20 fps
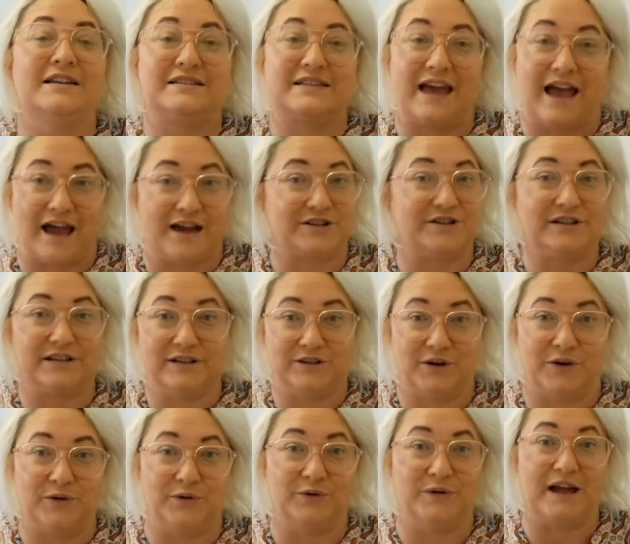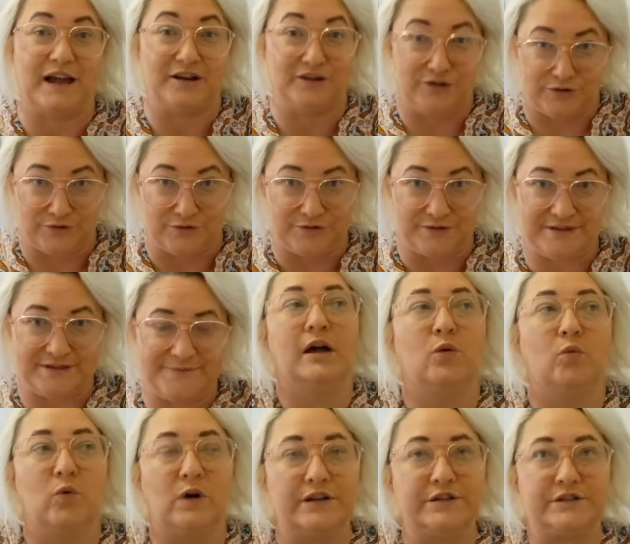to actually go and use.
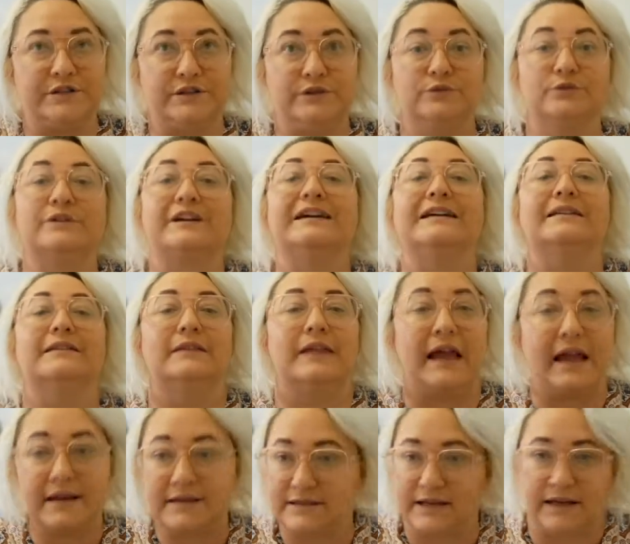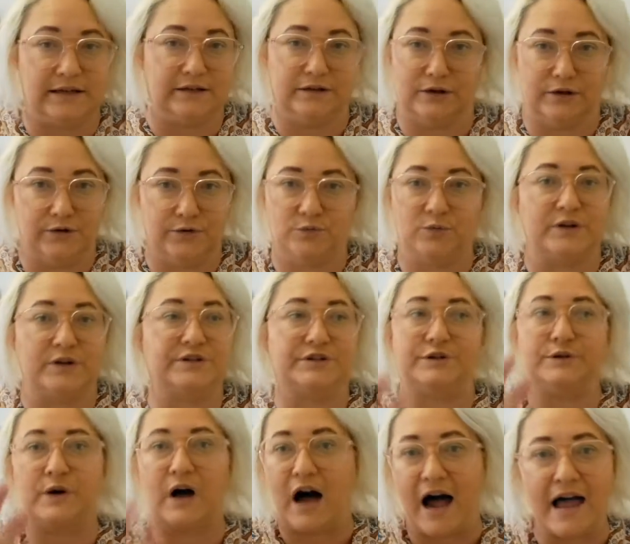Once you collect a note, once
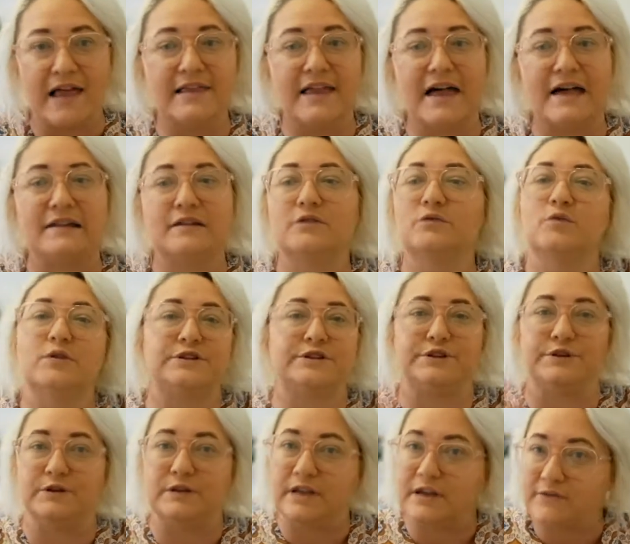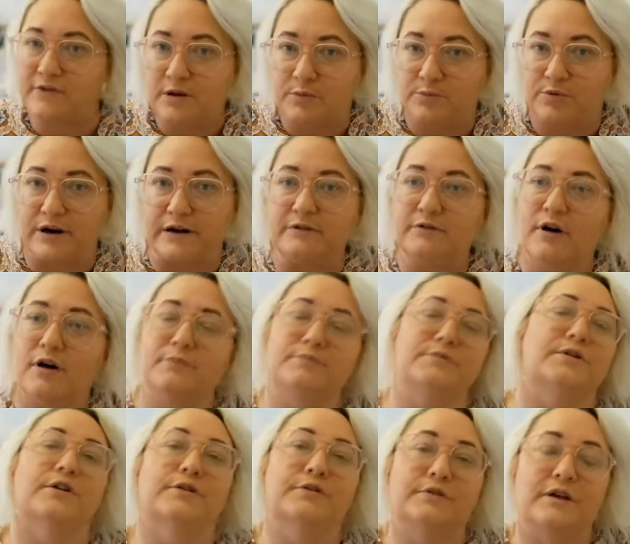you highlight it, once you give it a breadcrumb
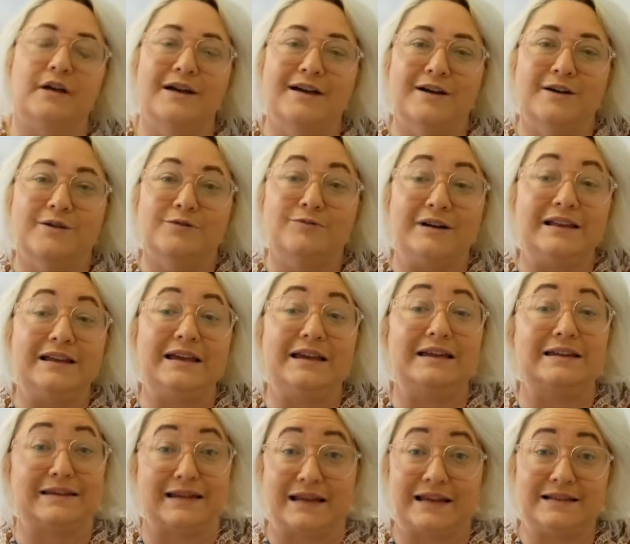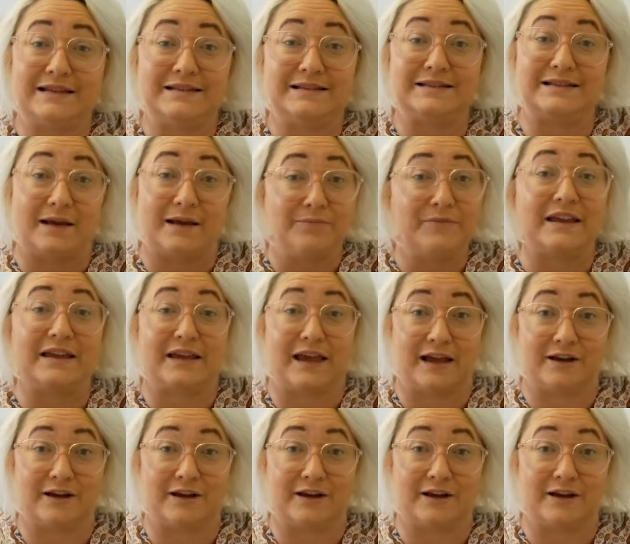note, really it needs something